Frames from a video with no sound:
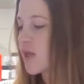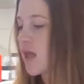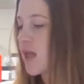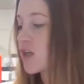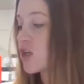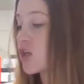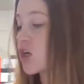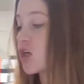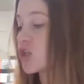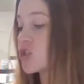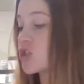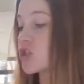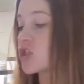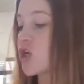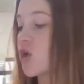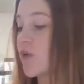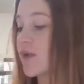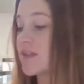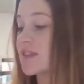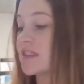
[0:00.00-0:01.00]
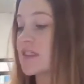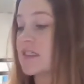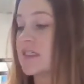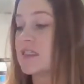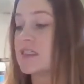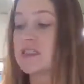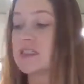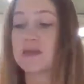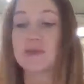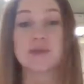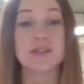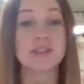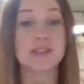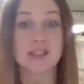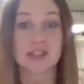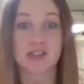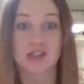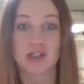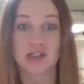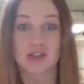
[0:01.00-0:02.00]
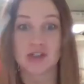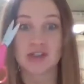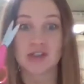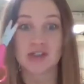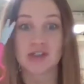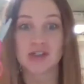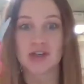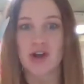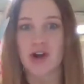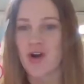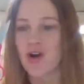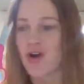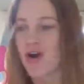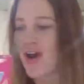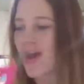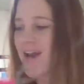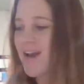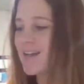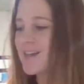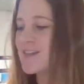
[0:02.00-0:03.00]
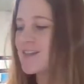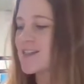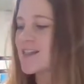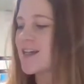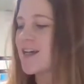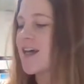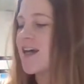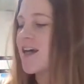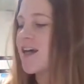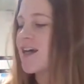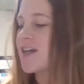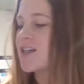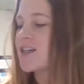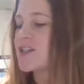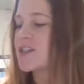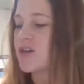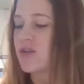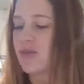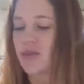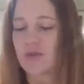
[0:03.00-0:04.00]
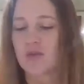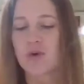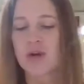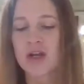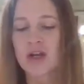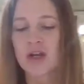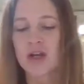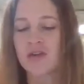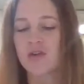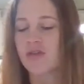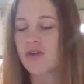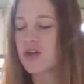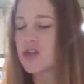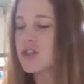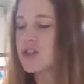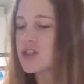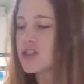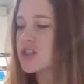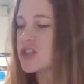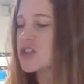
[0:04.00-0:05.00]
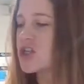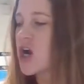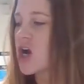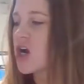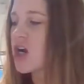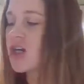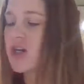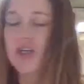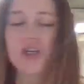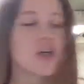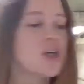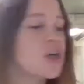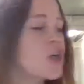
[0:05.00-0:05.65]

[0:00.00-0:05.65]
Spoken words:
And you're also going to need some scissors. All right, so we're going to first start